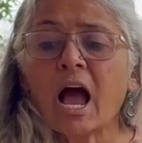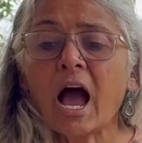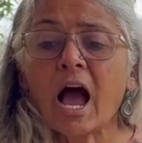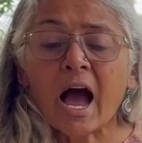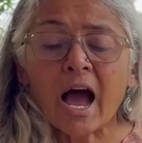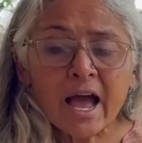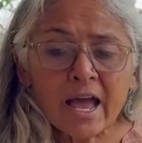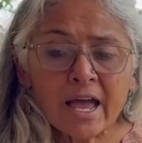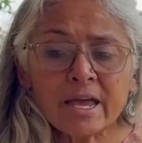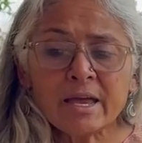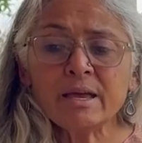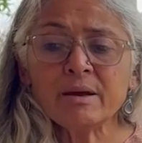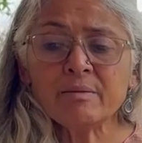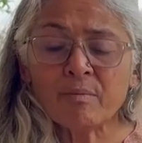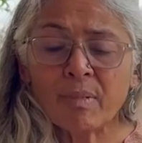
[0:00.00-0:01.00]
my
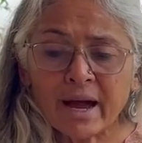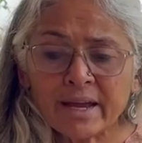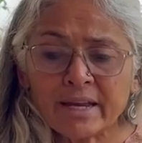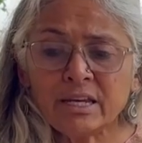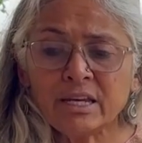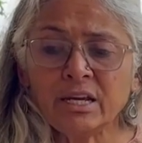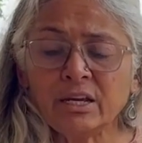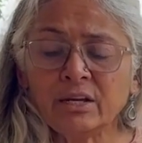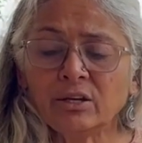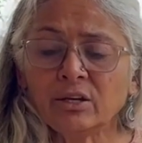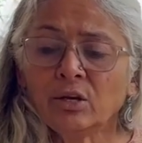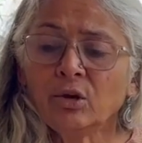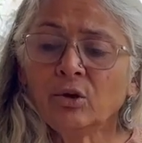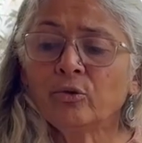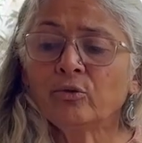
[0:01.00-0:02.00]
need
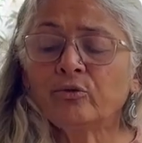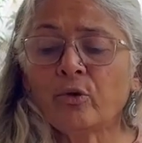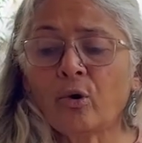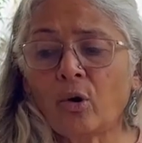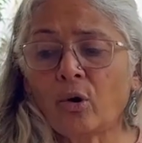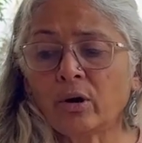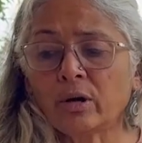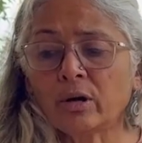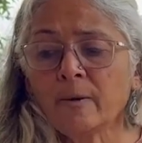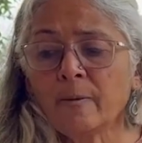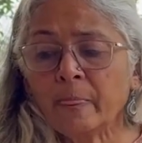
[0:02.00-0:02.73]
for